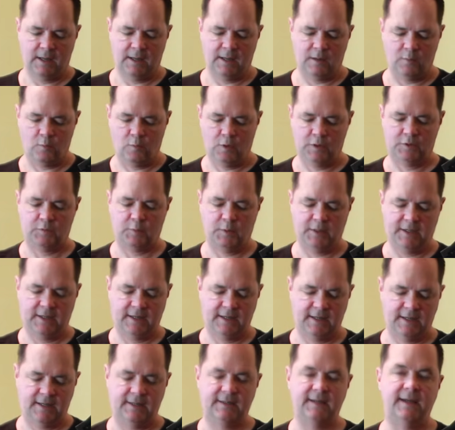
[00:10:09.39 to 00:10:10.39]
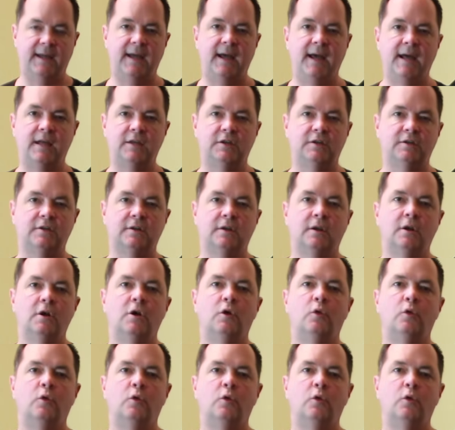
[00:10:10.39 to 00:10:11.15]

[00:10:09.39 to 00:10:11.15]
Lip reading: And once we get it attached,